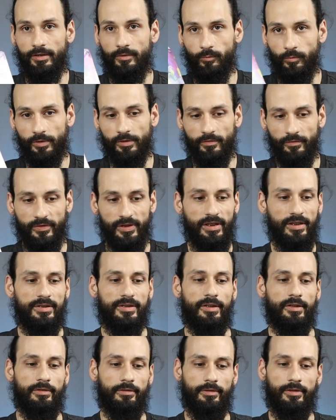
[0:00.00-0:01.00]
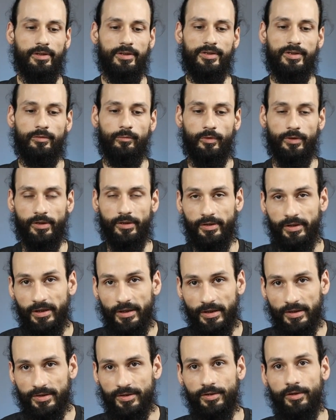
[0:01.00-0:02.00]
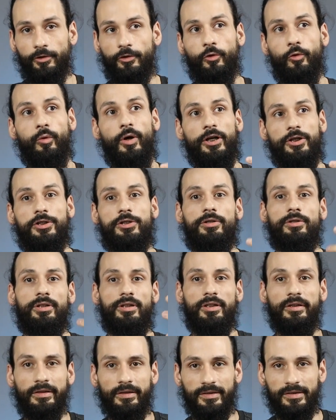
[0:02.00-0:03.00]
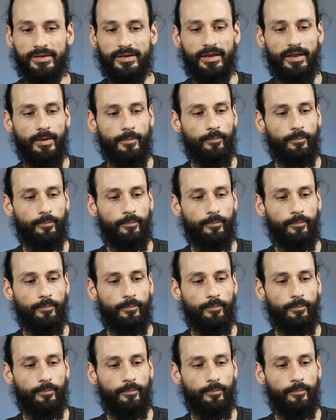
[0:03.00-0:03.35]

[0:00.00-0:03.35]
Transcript: in one of these than there is in one of these. The question is,